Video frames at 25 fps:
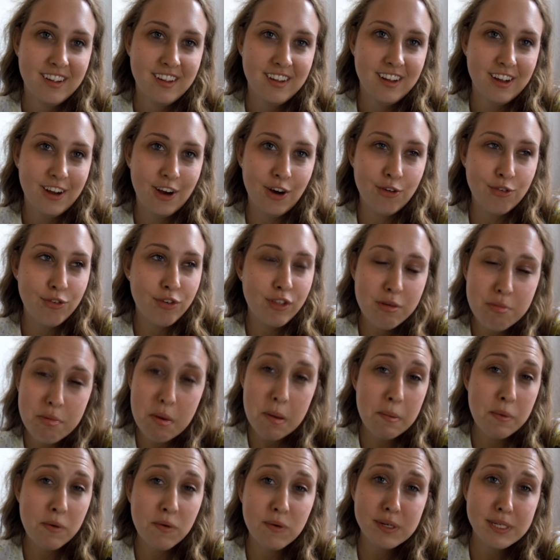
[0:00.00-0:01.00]
hopefully
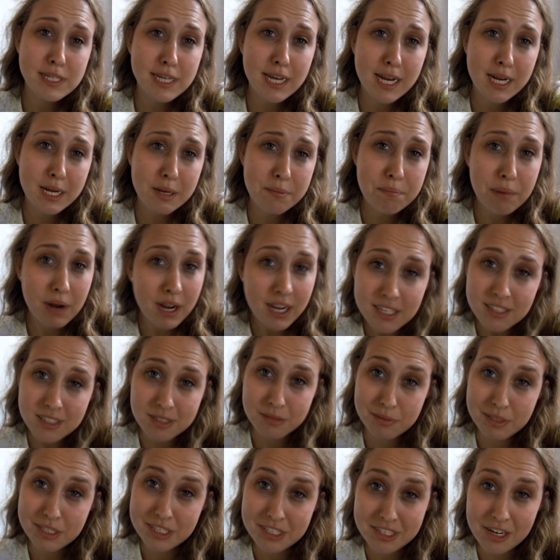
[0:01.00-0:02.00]
maybe one day I can buy
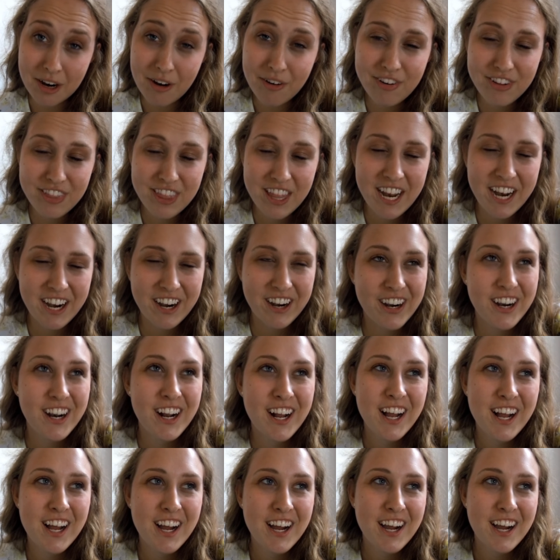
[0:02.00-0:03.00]
some of the stuff in there.
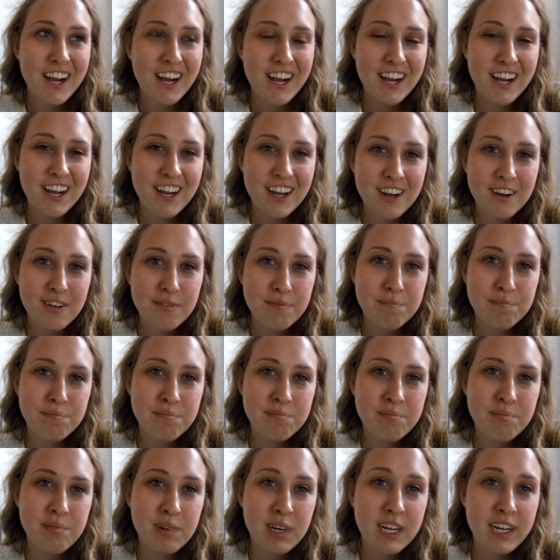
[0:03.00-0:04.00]

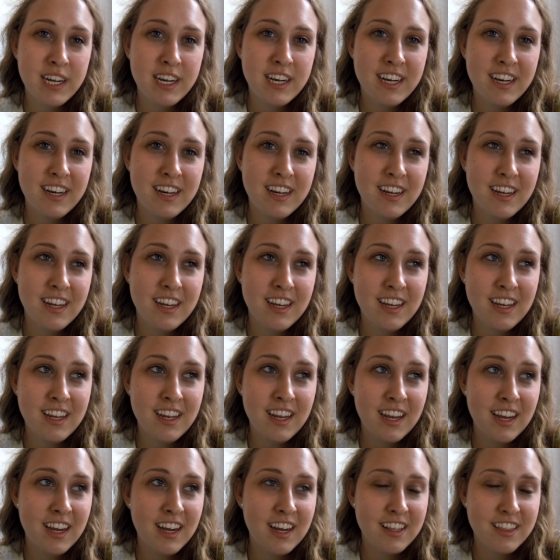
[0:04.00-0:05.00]
But
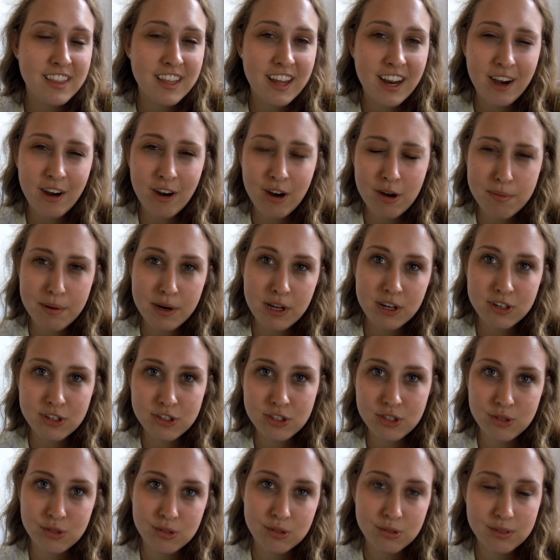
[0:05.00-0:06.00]
yeah, the Harry Potter
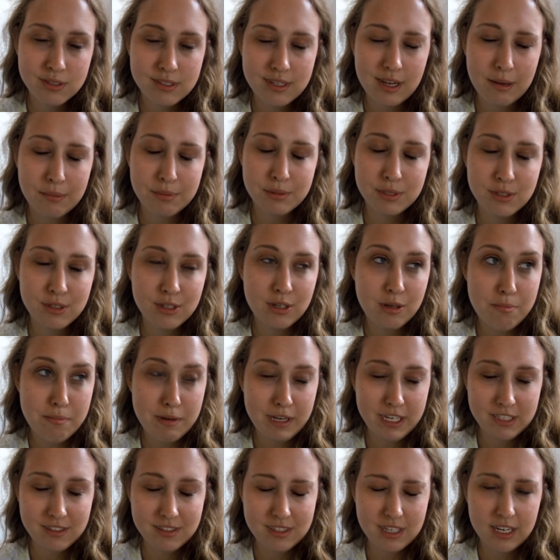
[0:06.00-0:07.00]
tour was absolutely
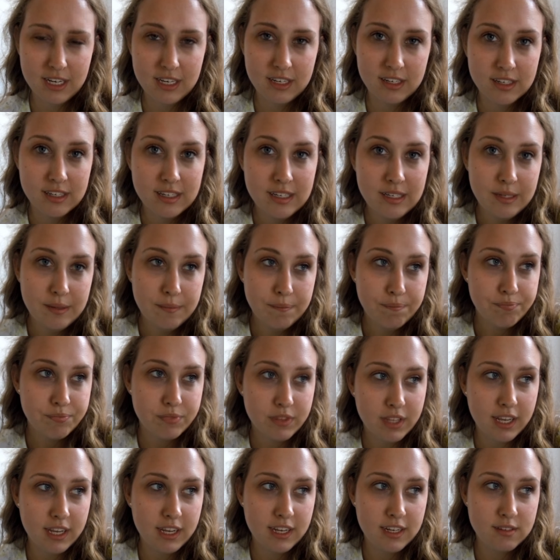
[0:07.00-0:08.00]
amazing.
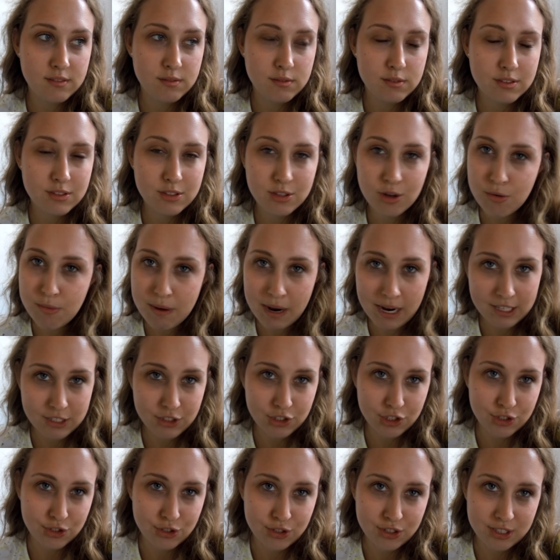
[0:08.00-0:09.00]
It was so
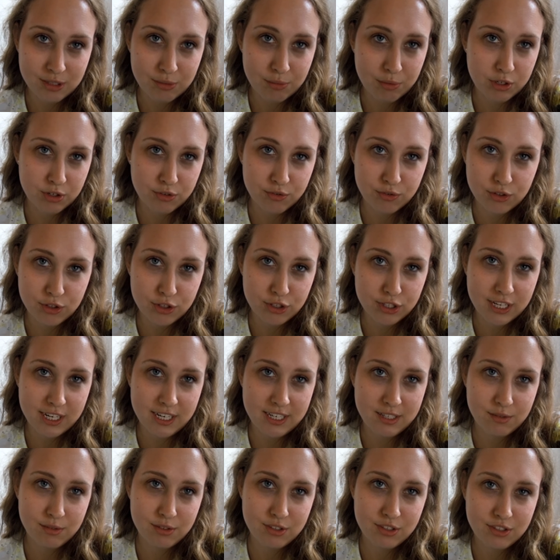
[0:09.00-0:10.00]
magical and wonderful,
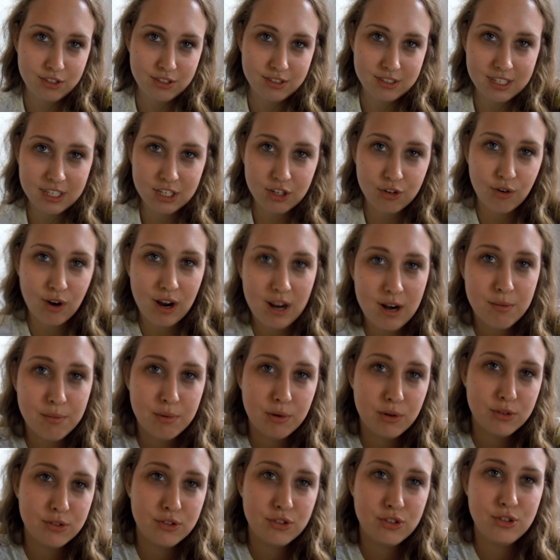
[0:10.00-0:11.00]
and it was just
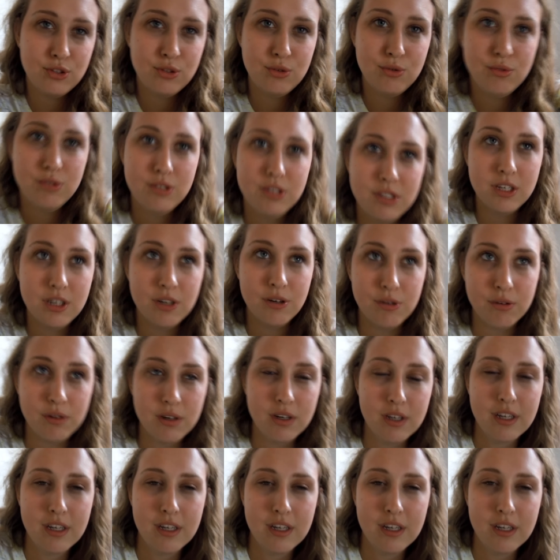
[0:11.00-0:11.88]
incredible to, you know,